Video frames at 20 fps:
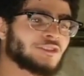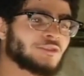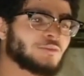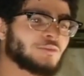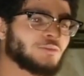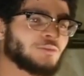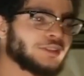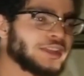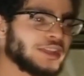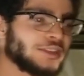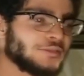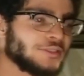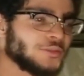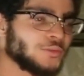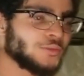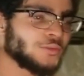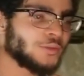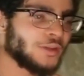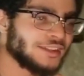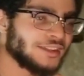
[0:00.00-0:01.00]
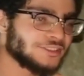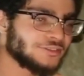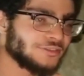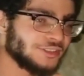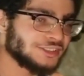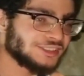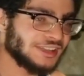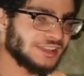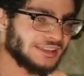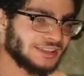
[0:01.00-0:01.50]
We gotta rewind this for
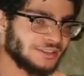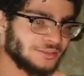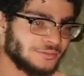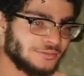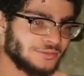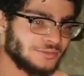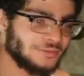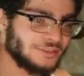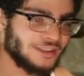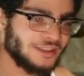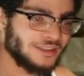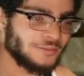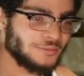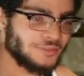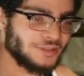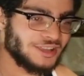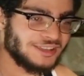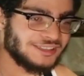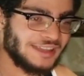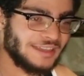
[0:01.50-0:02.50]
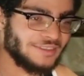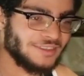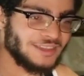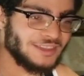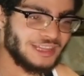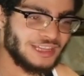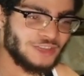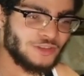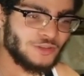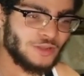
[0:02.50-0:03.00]
a second, because I
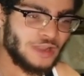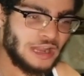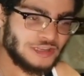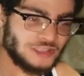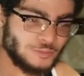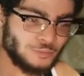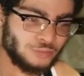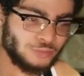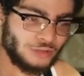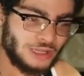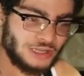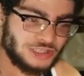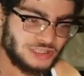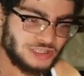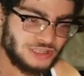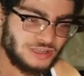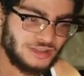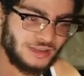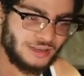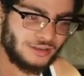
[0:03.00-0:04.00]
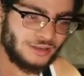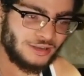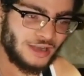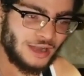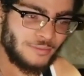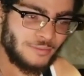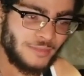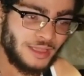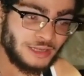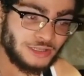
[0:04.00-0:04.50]
think Inuyasha blushed there.
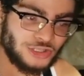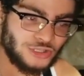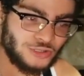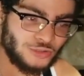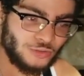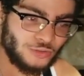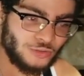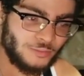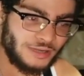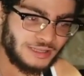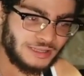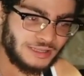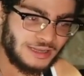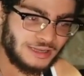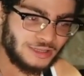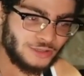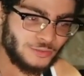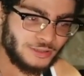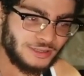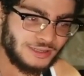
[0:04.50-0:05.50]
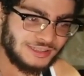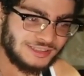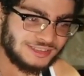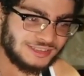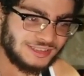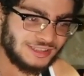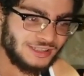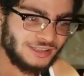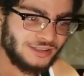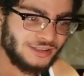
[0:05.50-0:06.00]
I'm not sure, but I gotta quickly
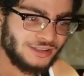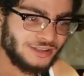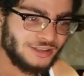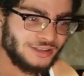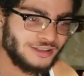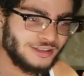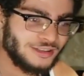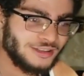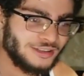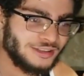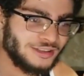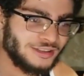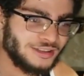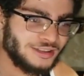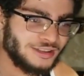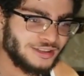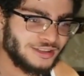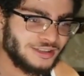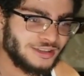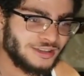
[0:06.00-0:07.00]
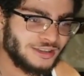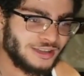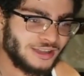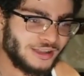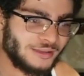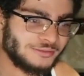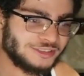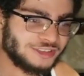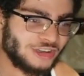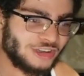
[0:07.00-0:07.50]
see.
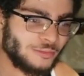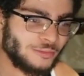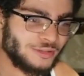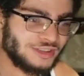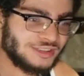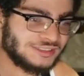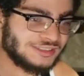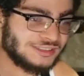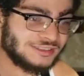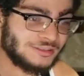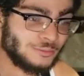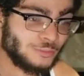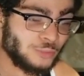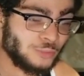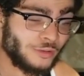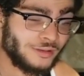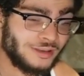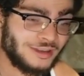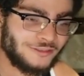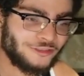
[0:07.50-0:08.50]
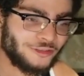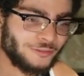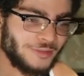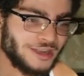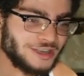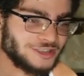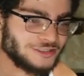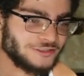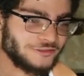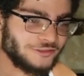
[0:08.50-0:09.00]
I'm sorry, but this is important
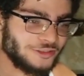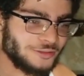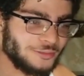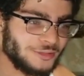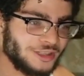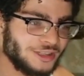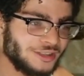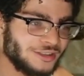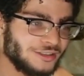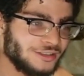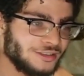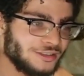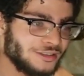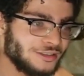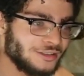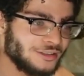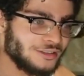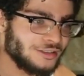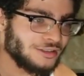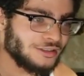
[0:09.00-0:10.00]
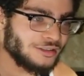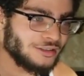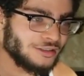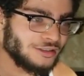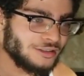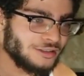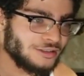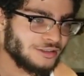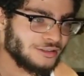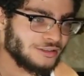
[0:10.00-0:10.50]
information for me.
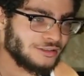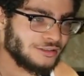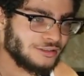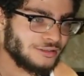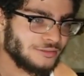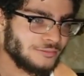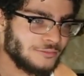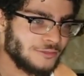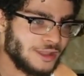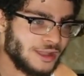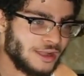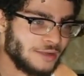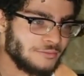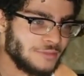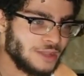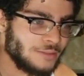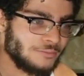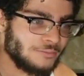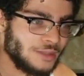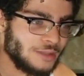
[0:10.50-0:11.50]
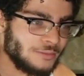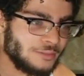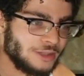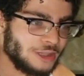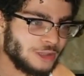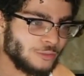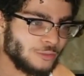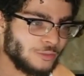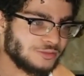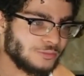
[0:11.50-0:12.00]
Nah, maybe
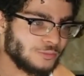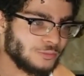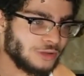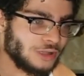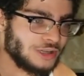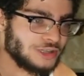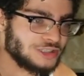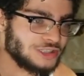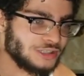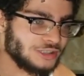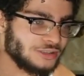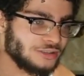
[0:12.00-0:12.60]
he wasn't blushing.